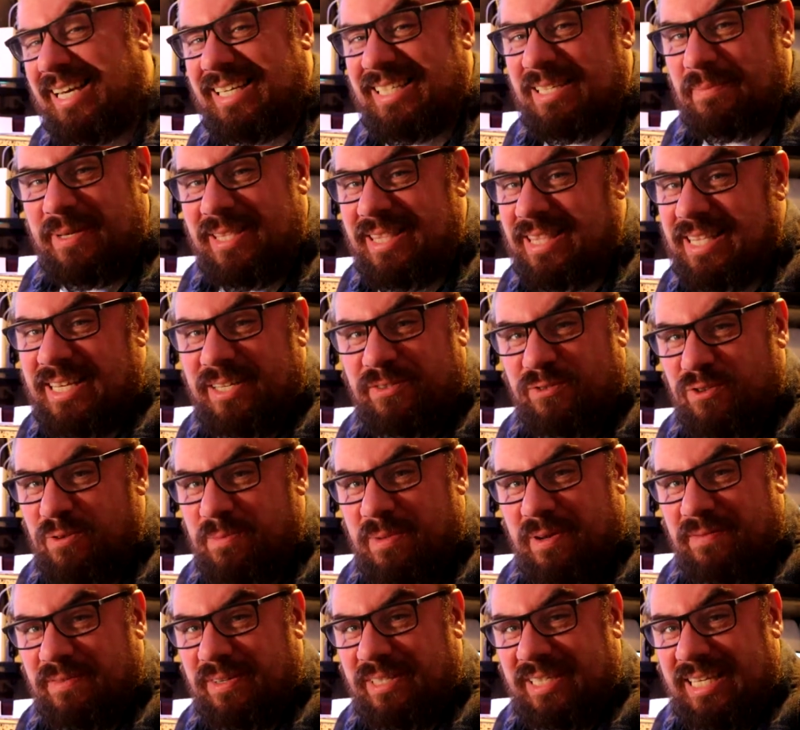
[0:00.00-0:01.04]
as I'm in this room
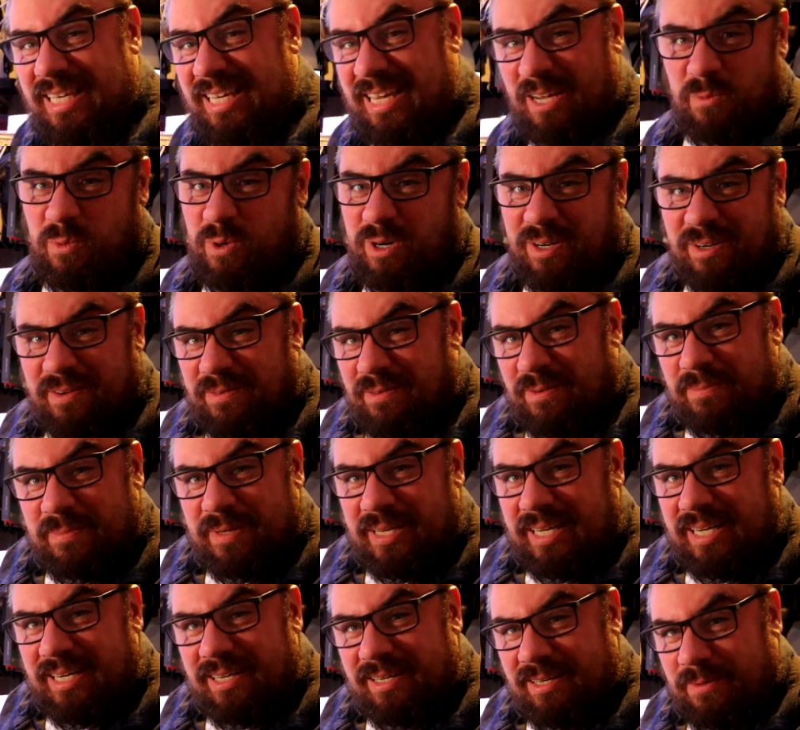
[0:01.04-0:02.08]
every day, I work from
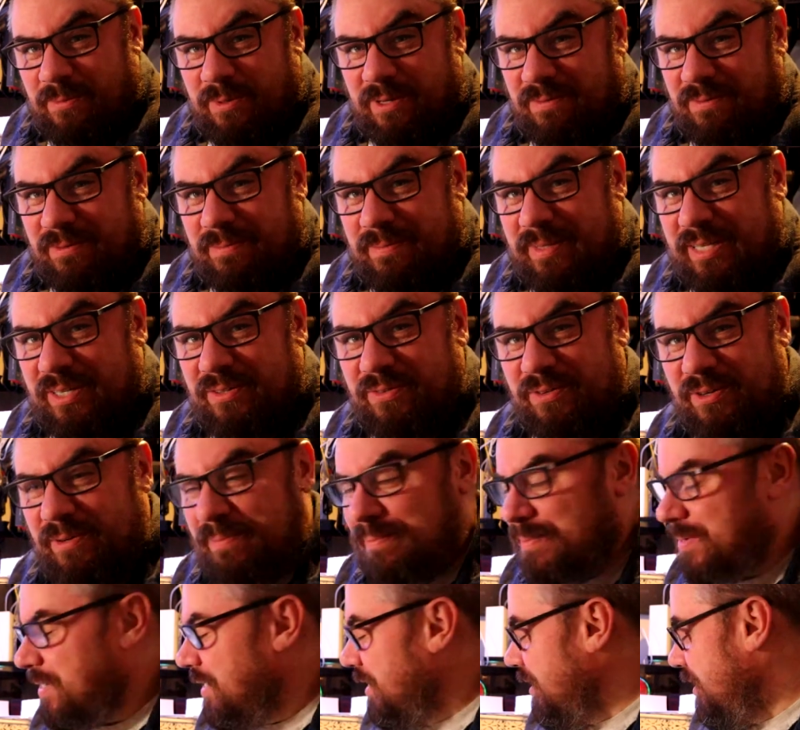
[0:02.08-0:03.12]
here, I work from this
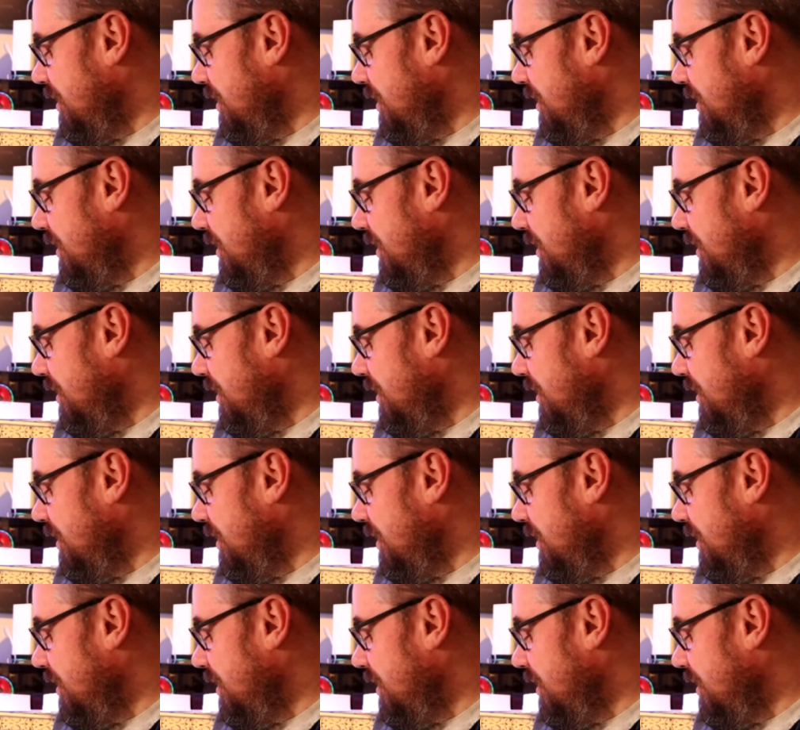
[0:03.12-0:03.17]
room.